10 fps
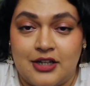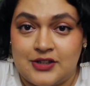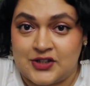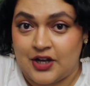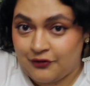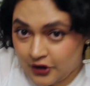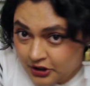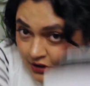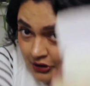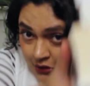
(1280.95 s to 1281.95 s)

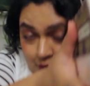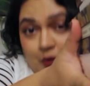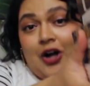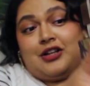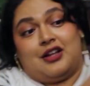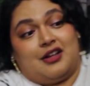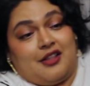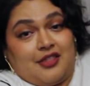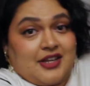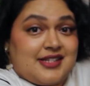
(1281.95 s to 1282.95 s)
suffer through all
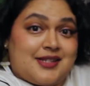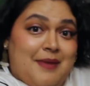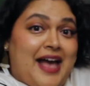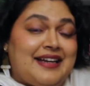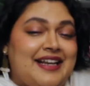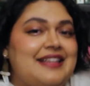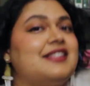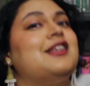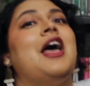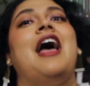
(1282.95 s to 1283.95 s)
of this
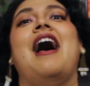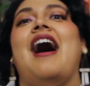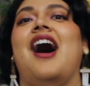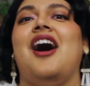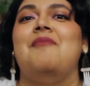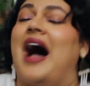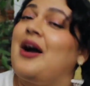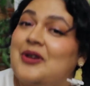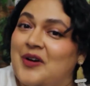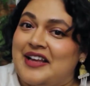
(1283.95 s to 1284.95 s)
madness, I
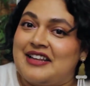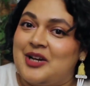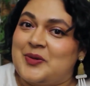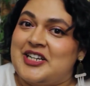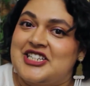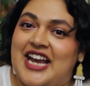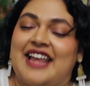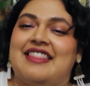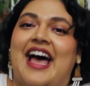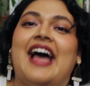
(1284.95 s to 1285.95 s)
would greatly
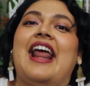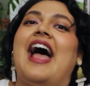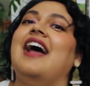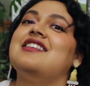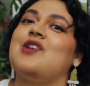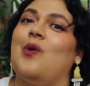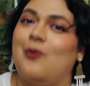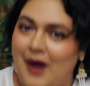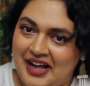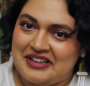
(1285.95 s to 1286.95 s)
appreciate that as
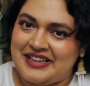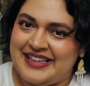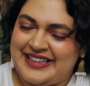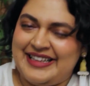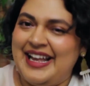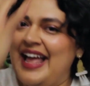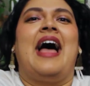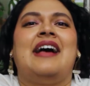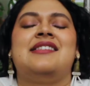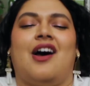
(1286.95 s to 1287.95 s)
well.
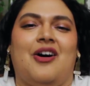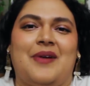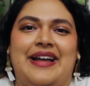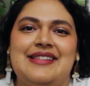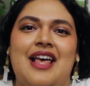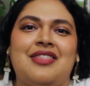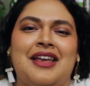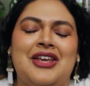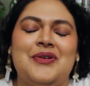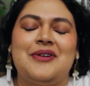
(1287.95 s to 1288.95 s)
As always,
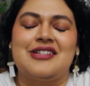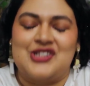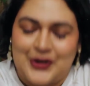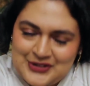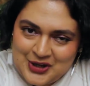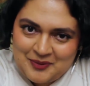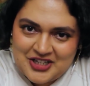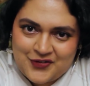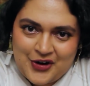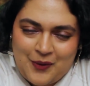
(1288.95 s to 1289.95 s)
thank you so
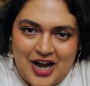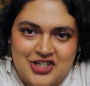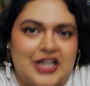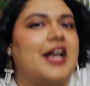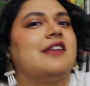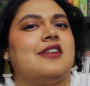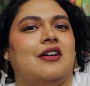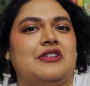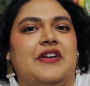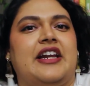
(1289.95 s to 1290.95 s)
much for watching and
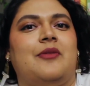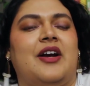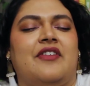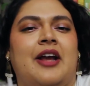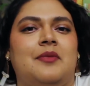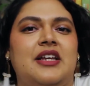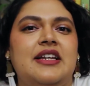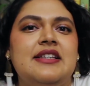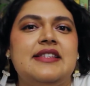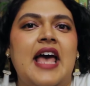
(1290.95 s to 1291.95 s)
tolerating my
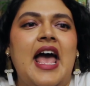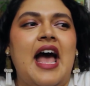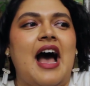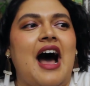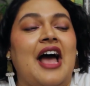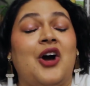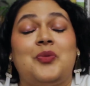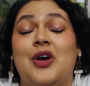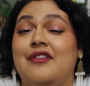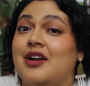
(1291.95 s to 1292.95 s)
ramblings. I
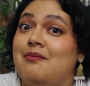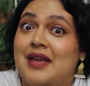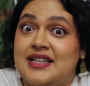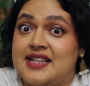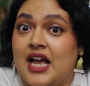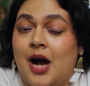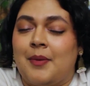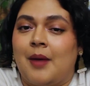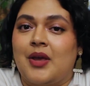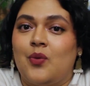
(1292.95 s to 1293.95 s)
hope you have an amazing
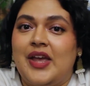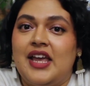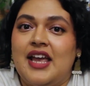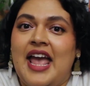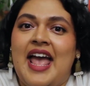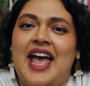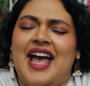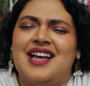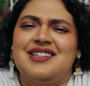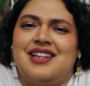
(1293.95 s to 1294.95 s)
upcoming week.
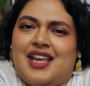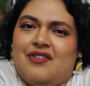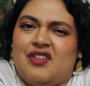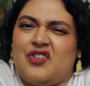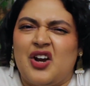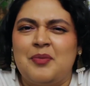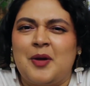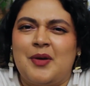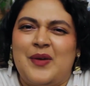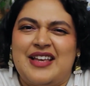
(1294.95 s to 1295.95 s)
And even if your
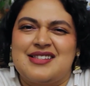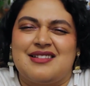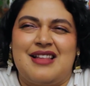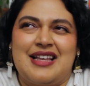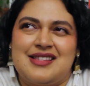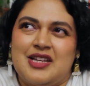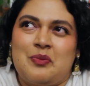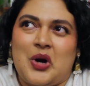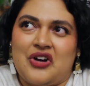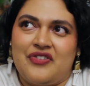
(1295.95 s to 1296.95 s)
upcoming week is less than
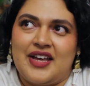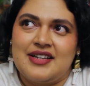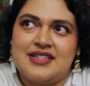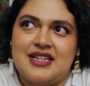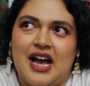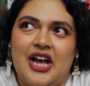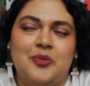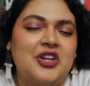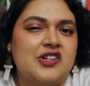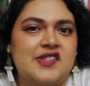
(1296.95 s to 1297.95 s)
perfect, I hope
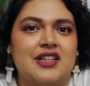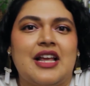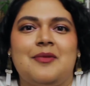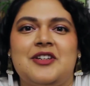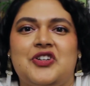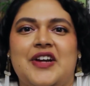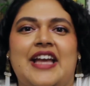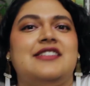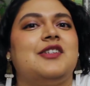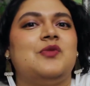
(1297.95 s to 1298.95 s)
that you're still able to
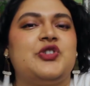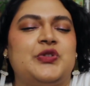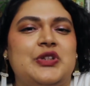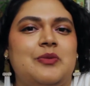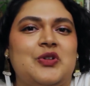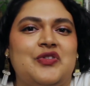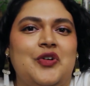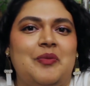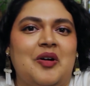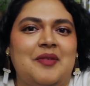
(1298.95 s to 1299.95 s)
create some truly beautiful
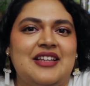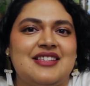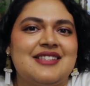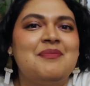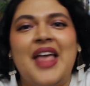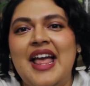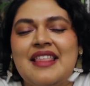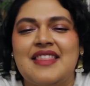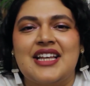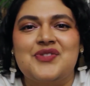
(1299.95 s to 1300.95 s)
moments.
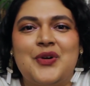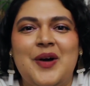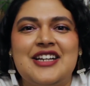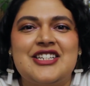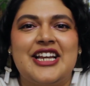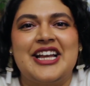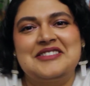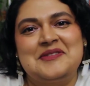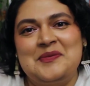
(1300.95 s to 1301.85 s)
Thanks for watching.